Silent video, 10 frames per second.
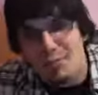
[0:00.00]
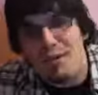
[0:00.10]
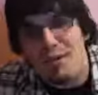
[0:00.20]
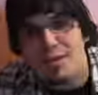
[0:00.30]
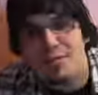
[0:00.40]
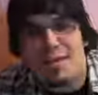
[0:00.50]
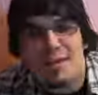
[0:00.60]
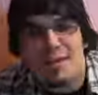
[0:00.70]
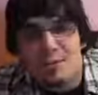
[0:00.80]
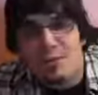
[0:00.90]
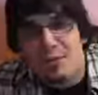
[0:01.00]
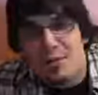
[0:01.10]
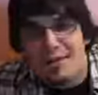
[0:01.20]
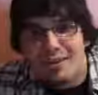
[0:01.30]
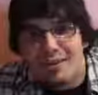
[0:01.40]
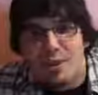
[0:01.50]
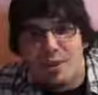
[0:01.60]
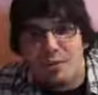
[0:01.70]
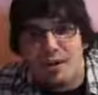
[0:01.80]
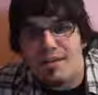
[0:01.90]
I mean, you mentioned the mistakes at one point in the
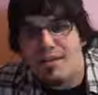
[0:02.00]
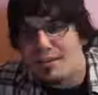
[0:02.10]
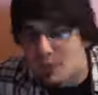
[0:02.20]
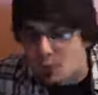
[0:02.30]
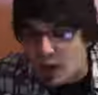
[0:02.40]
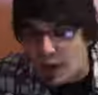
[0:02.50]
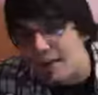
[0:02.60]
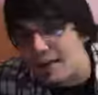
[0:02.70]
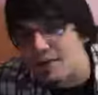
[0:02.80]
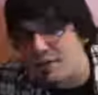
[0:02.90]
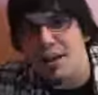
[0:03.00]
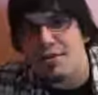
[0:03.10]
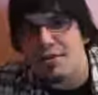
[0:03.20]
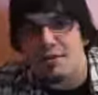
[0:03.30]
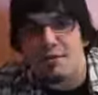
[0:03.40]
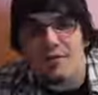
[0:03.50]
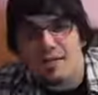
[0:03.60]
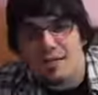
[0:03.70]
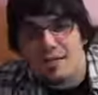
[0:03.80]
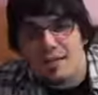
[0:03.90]
writing process. I mean, how did that change and
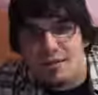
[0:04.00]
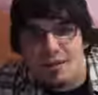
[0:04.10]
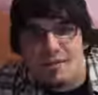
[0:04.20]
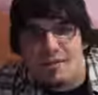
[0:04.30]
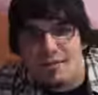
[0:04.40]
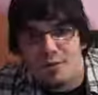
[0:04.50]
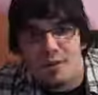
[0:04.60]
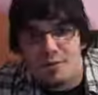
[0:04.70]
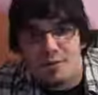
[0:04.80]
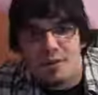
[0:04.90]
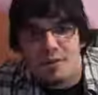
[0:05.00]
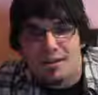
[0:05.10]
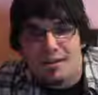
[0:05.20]
affect the process of writing the book?